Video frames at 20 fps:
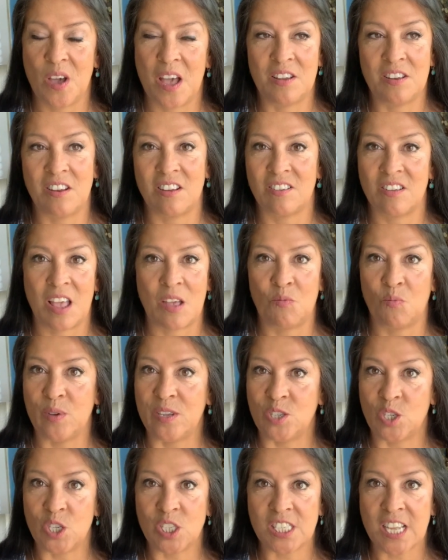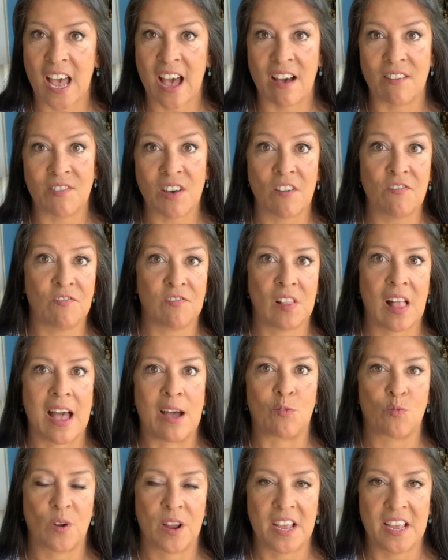and we just have a
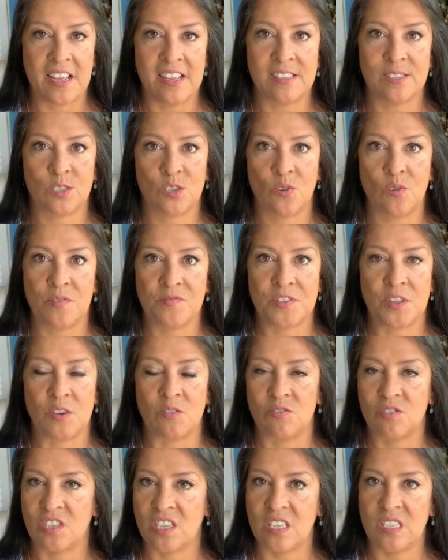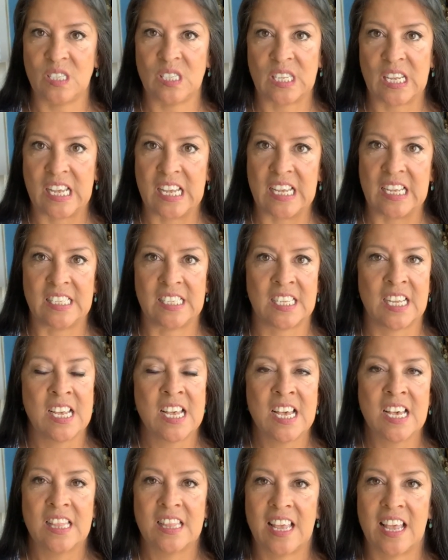flat rate. So if they're decent,
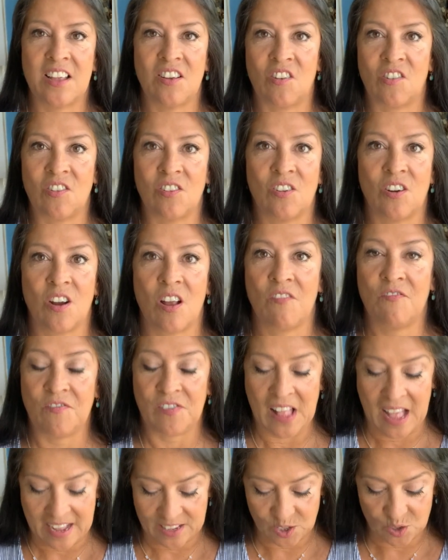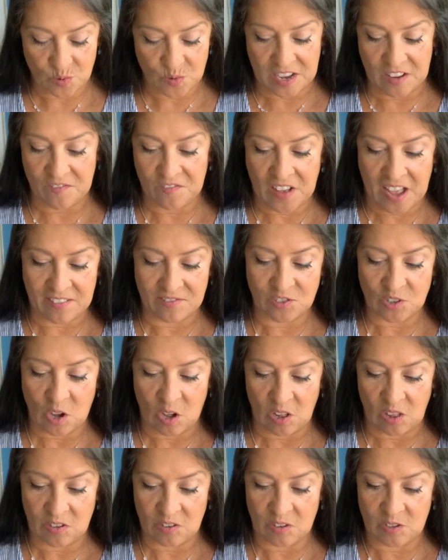they are a flat
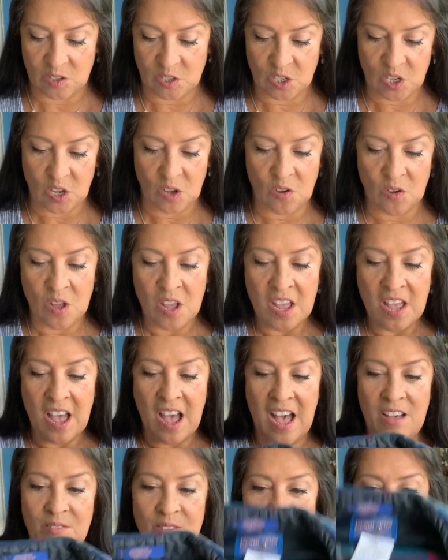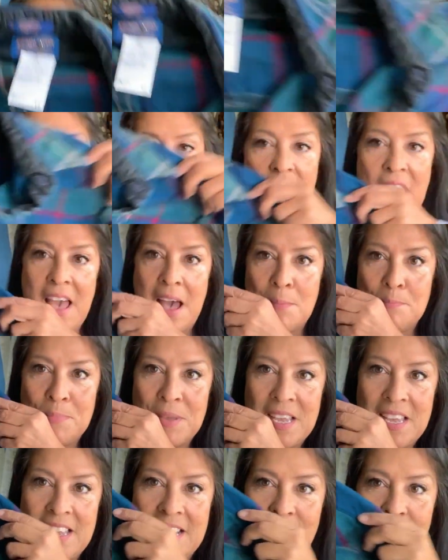$25. So I was so
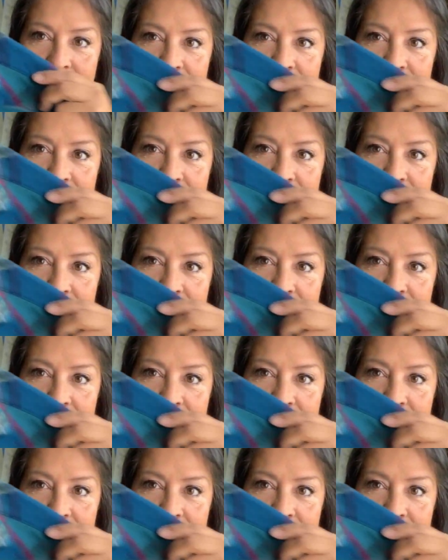happy to